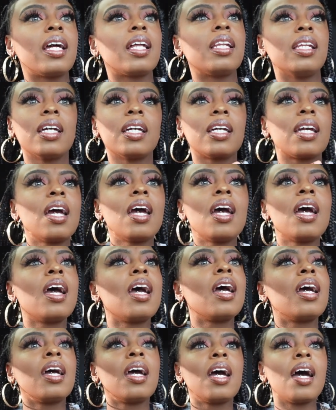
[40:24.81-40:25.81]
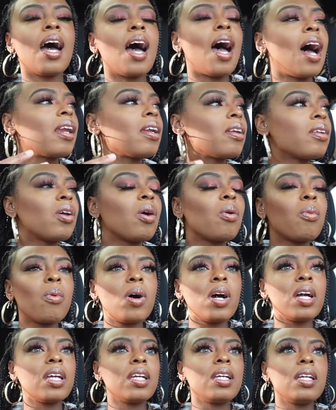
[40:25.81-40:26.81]
Like, I don't know
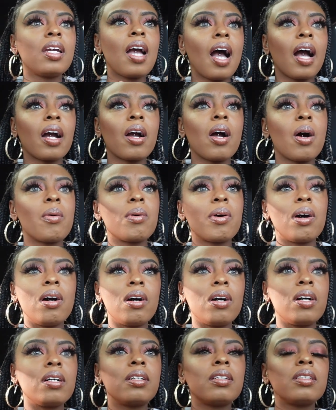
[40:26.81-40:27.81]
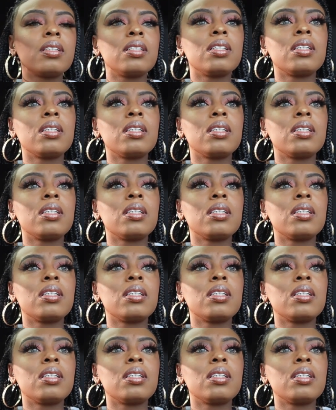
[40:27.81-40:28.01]
what he got going on,